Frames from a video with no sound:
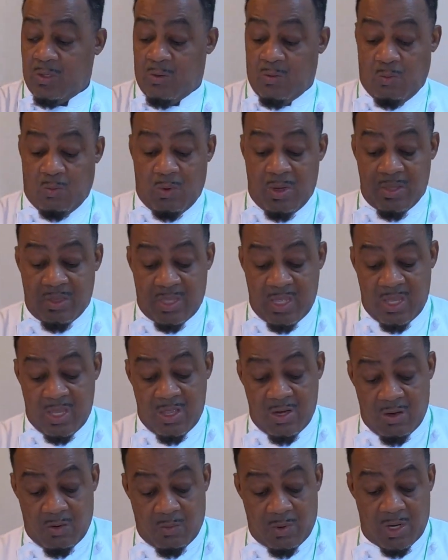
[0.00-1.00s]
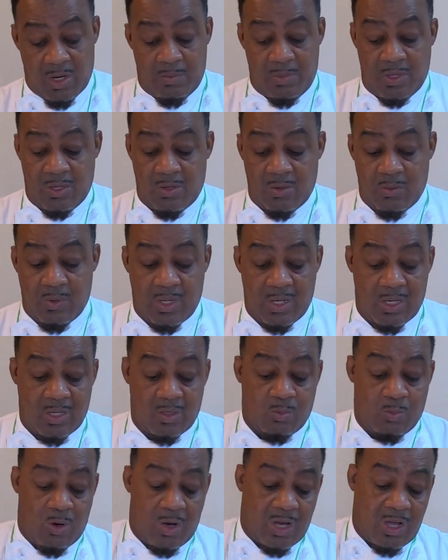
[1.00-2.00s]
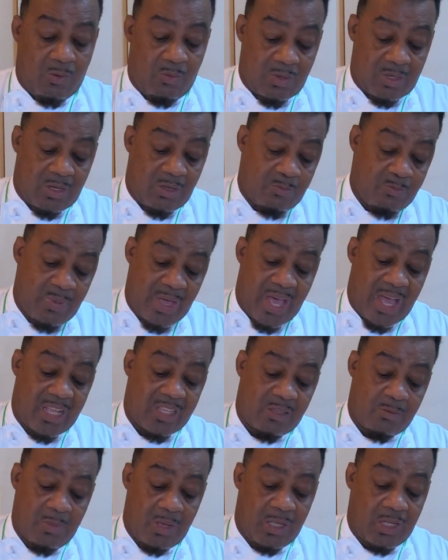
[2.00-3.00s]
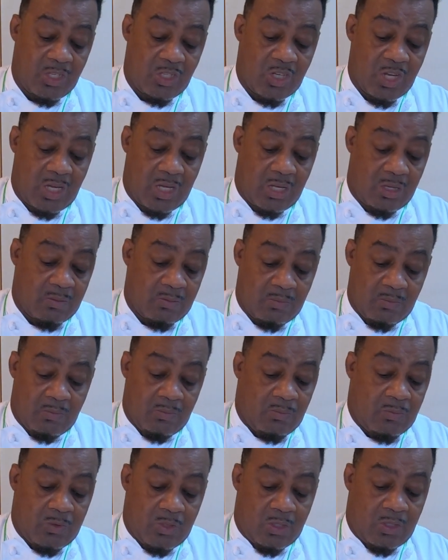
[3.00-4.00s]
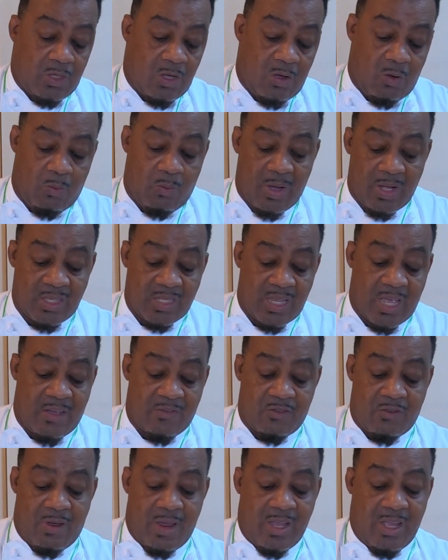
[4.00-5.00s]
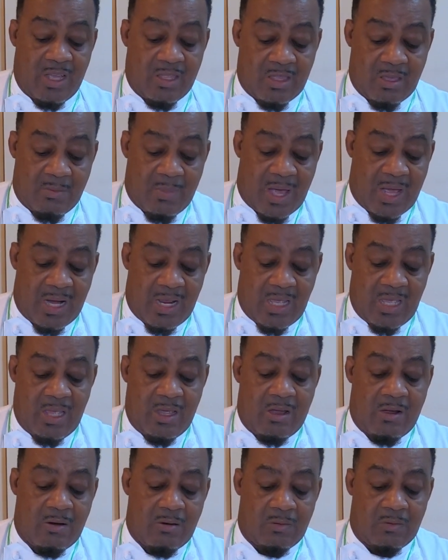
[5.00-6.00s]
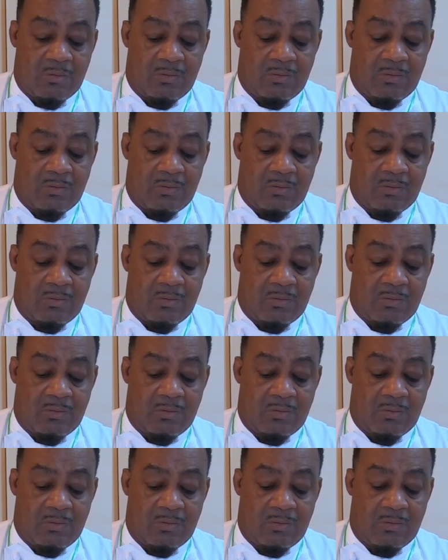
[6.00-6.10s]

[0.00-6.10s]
One thing you don't want to be doing is working with some bad smelling chicken. So once after I get them out of here,